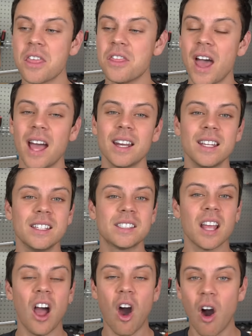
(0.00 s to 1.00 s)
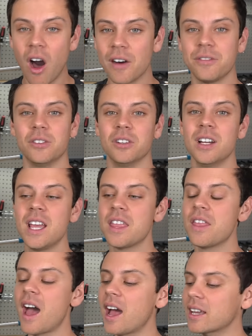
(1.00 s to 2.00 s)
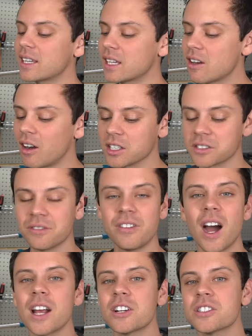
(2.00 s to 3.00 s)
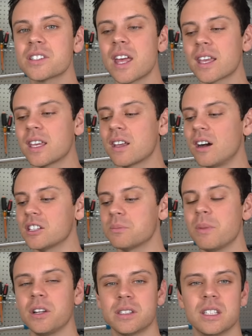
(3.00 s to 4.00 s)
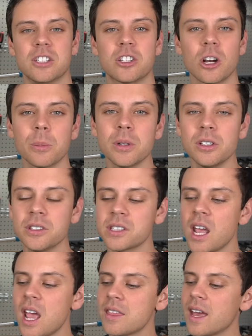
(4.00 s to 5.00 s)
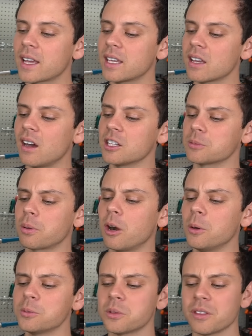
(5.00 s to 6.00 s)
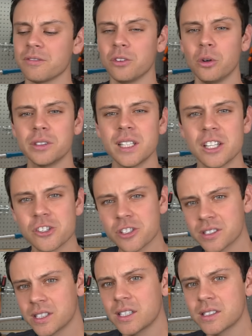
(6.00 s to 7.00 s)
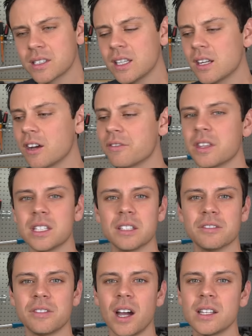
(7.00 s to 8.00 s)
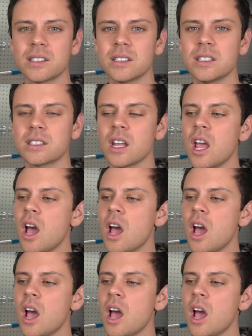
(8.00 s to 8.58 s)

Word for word: That is awful. That can cause fires, that can cause melted terminals, that can cause problems with voltage sensing of the devices.